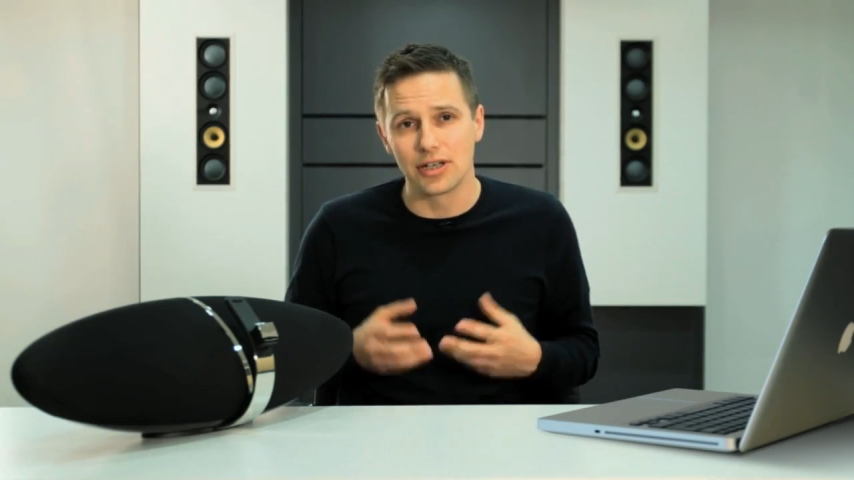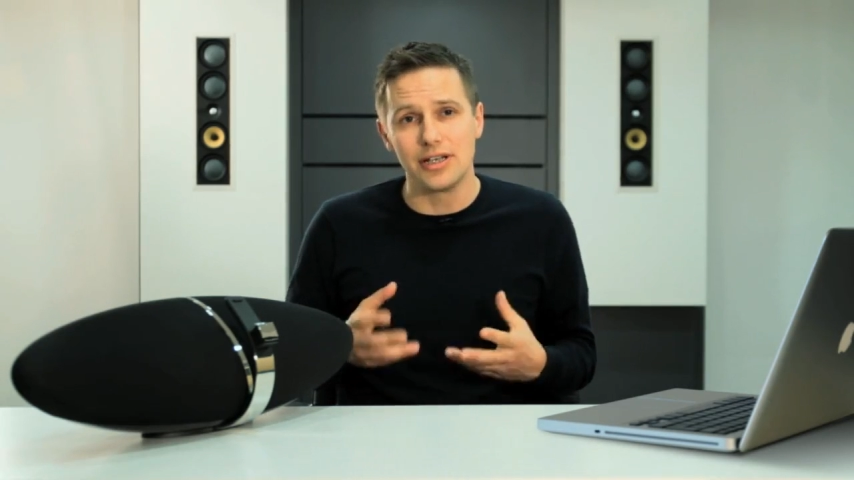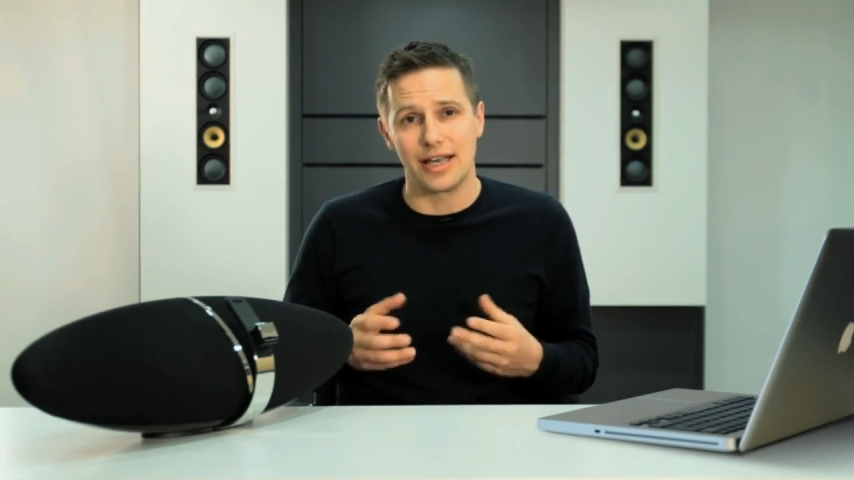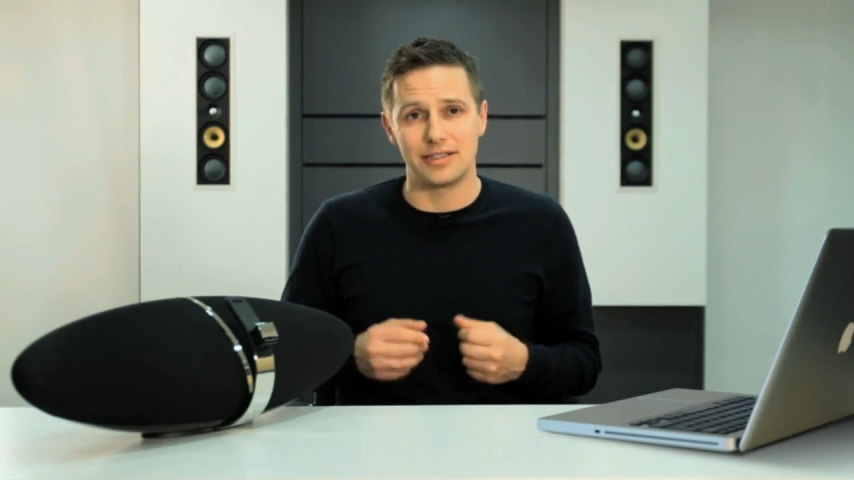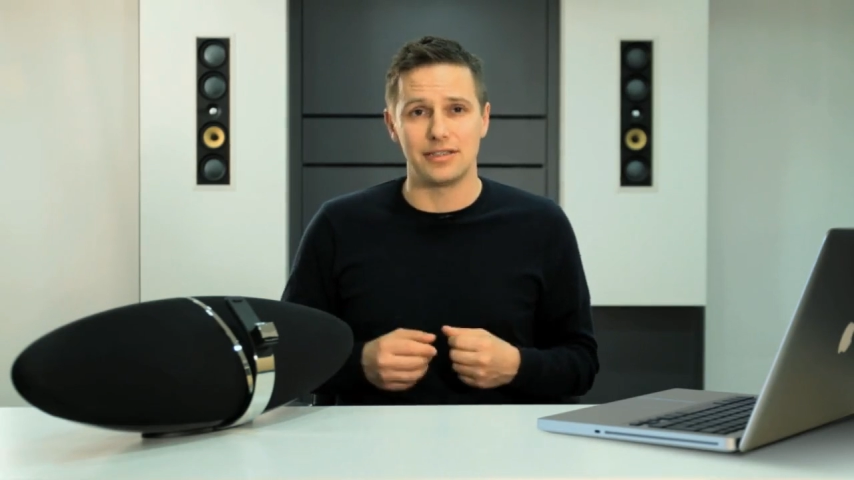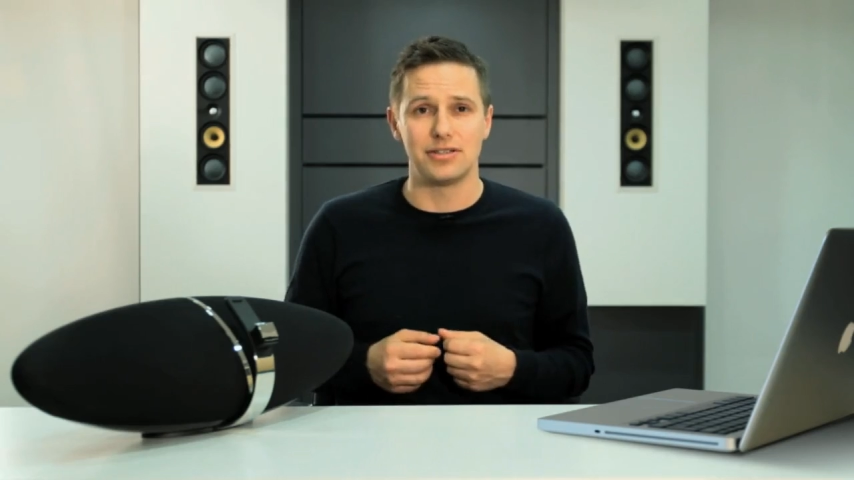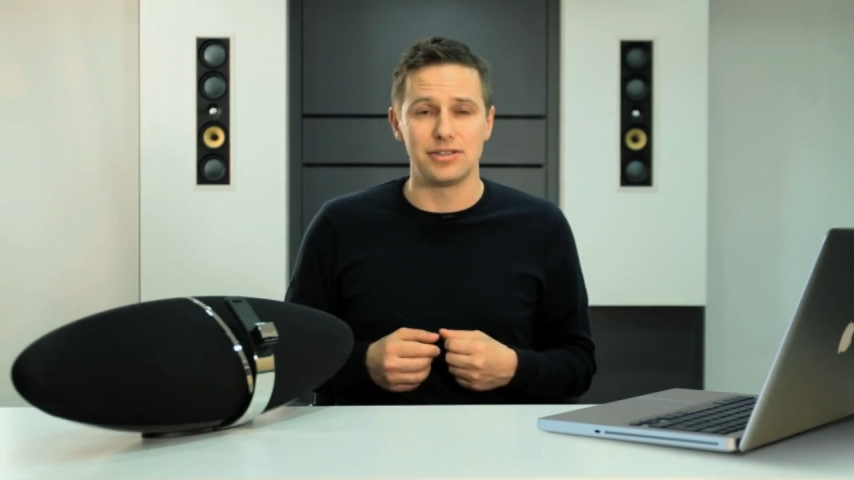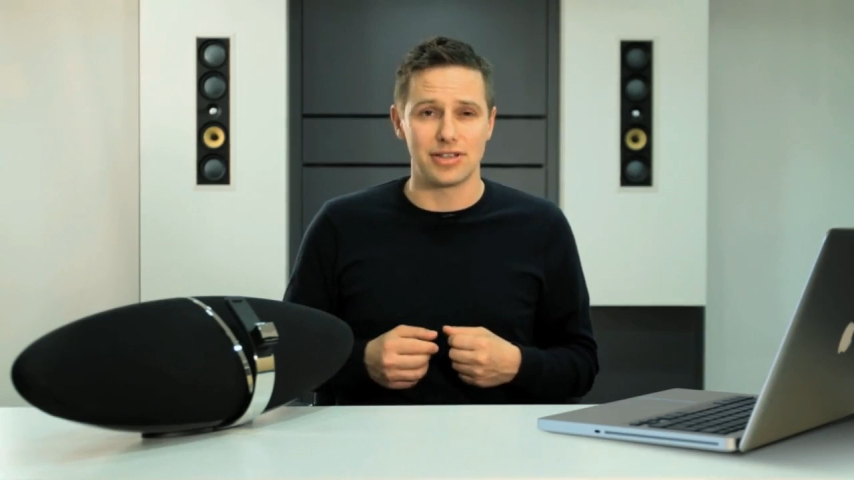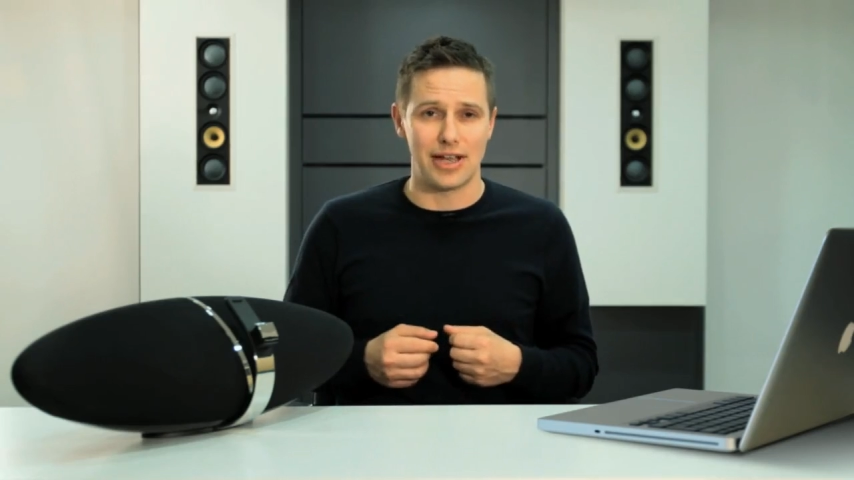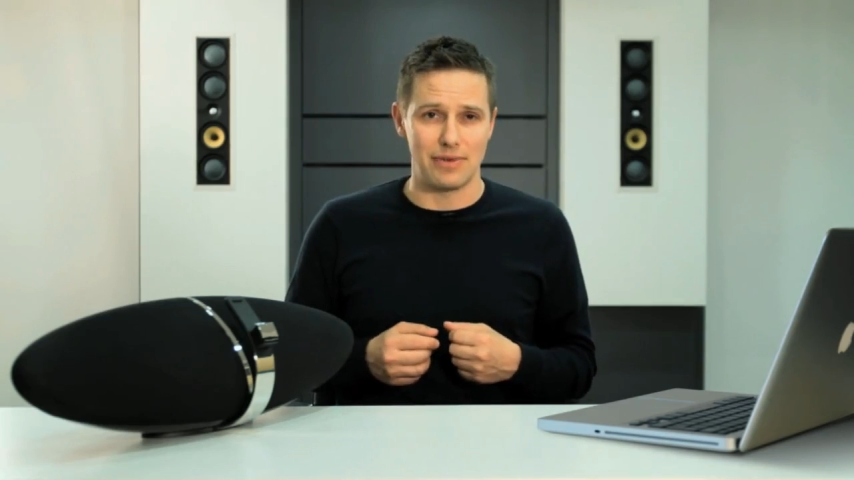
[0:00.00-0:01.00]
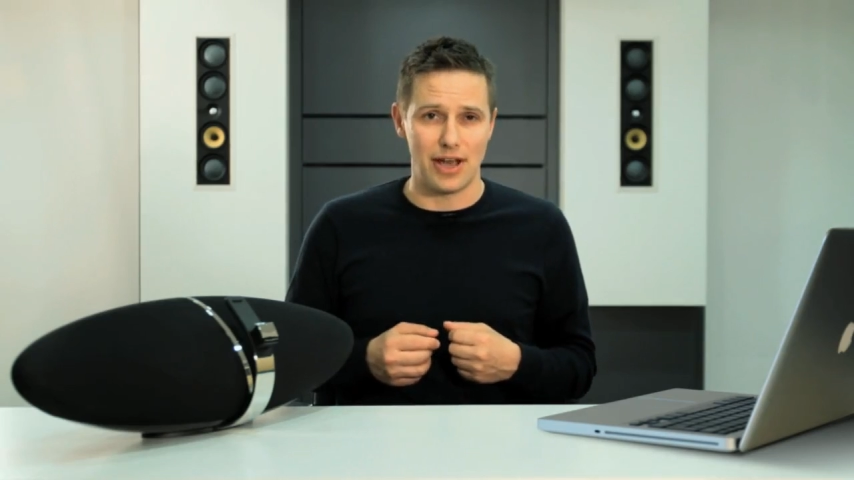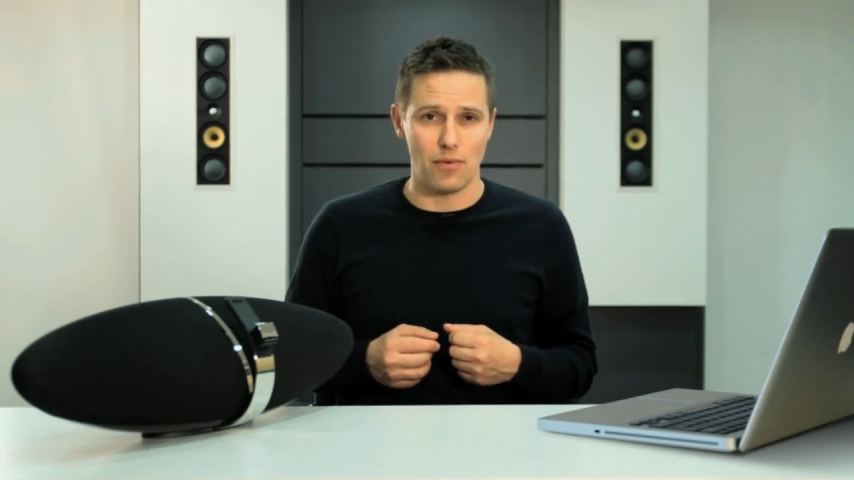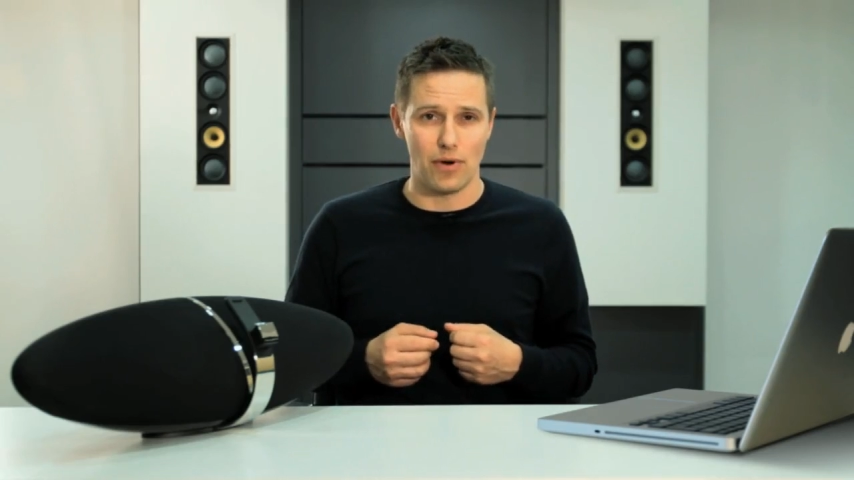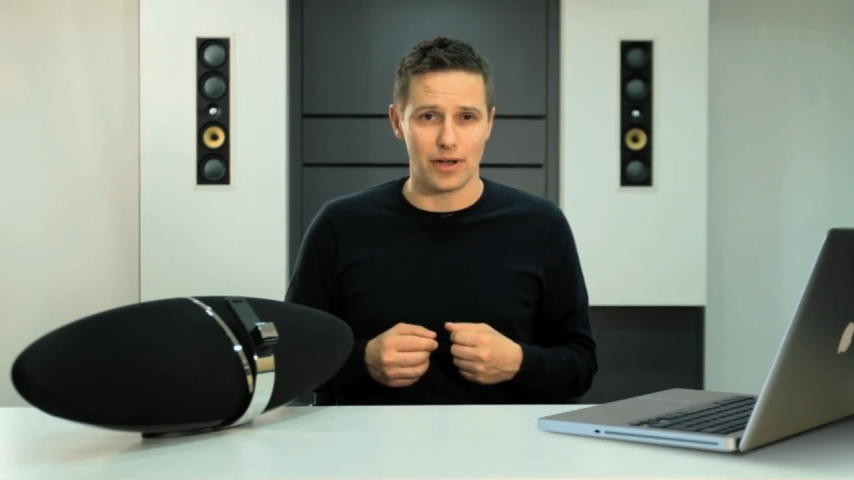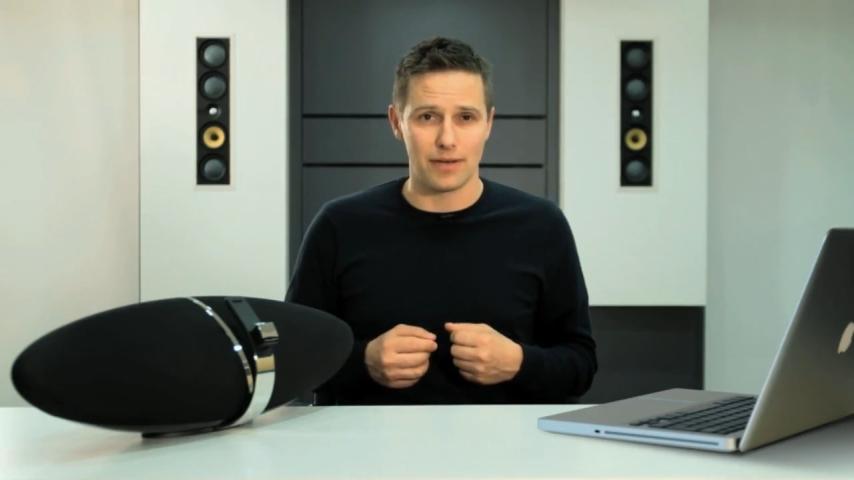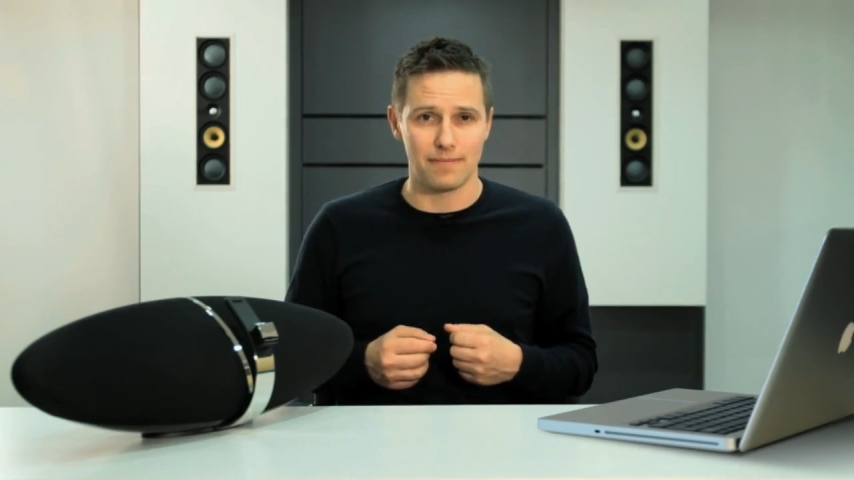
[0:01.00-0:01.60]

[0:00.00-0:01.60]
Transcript: connected to the same network.